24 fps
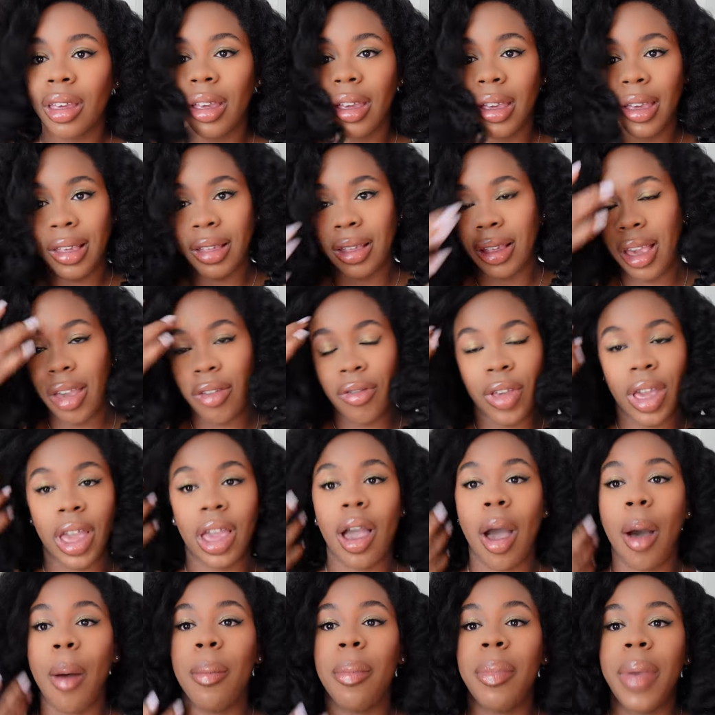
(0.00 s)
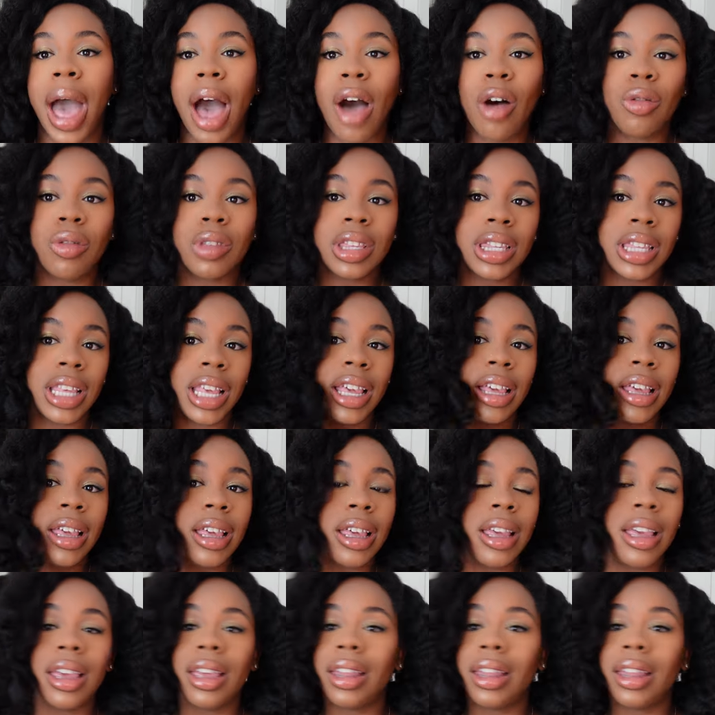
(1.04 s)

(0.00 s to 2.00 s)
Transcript: It's giving bouncy.